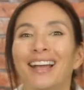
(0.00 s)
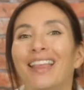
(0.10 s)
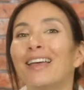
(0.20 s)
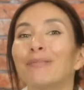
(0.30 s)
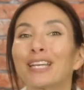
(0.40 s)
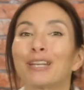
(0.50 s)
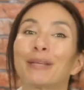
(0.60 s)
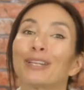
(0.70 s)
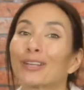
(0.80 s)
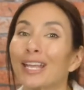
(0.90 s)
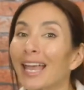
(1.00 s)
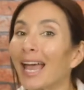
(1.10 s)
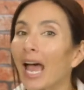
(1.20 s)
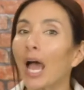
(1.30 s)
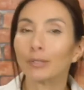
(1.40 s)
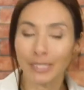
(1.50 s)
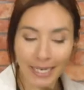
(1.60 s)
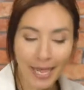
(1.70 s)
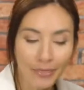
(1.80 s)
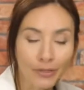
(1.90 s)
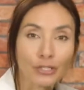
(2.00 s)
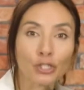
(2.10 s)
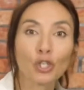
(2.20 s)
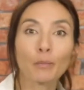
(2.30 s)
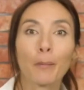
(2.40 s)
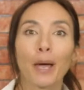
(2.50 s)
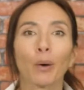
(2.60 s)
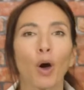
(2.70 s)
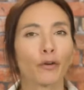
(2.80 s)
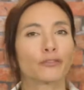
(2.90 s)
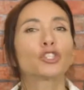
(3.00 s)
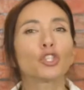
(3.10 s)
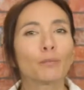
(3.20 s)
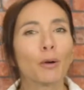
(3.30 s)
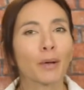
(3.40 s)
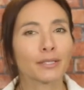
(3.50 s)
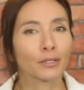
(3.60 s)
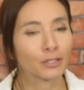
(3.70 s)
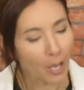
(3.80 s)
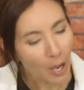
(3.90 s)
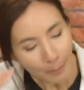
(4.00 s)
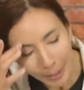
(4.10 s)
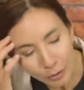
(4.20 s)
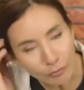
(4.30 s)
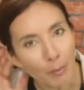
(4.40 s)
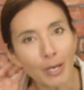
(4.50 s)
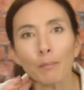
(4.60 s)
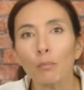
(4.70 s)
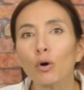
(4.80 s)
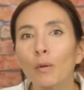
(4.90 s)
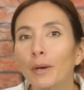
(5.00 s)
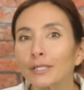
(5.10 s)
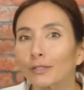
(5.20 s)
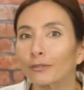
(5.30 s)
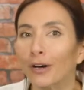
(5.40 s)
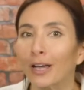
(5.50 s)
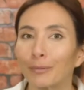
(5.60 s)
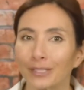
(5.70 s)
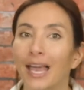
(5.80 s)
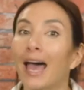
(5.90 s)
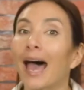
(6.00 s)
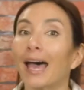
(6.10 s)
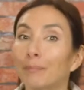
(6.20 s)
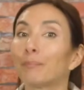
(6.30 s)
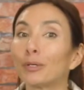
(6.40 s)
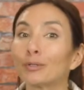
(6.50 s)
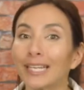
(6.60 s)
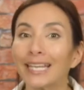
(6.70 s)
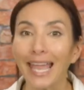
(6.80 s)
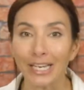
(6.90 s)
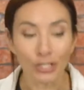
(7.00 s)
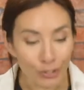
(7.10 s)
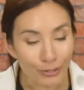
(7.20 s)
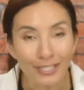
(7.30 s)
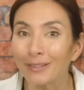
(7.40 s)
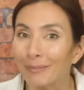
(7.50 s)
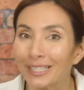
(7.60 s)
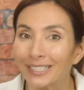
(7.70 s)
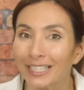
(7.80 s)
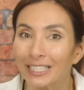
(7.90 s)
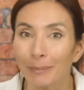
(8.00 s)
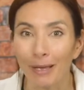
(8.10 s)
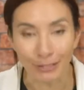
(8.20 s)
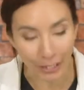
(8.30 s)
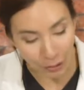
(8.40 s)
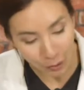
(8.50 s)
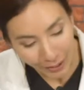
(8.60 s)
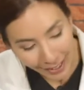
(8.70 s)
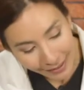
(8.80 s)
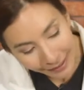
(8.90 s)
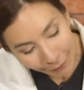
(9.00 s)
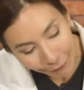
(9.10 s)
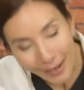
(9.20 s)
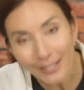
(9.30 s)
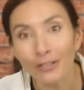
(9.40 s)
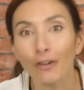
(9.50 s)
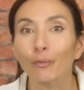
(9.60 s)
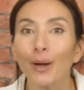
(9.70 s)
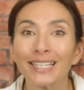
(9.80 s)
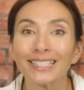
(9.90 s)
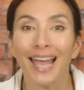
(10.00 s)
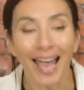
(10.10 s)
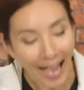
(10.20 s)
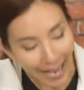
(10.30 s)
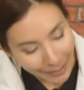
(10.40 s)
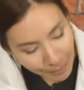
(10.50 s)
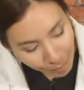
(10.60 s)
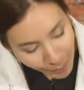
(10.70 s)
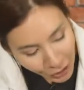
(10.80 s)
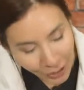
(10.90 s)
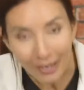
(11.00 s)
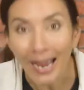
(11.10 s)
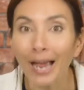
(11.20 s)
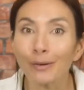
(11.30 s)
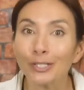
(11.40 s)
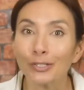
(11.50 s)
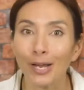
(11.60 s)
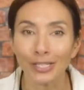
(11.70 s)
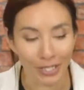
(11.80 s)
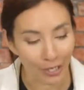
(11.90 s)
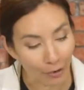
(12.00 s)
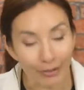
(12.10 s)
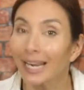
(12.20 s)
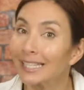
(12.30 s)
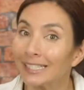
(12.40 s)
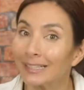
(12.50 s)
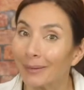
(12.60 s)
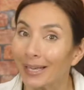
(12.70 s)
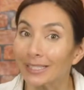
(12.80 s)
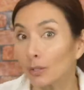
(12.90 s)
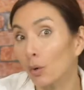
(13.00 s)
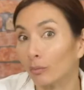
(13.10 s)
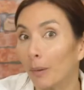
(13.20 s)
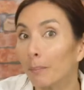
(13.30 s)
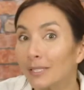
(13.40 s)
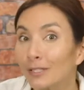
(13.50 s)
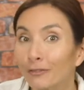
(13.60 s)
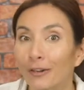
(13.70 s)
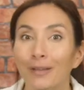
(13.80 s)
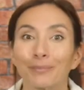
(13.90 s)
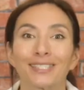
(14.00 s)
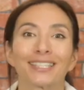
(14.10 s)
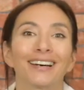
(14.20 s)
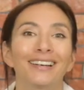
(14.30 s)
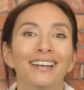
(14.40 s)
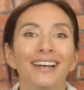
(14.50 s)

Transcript: Then we're going to be looking at how to get the superpower of super muscles by growing more muscle fibers and building a Newton meter to be able to look at the effect of weight and measure how stretchy our elastic bands or our muscle fibers are.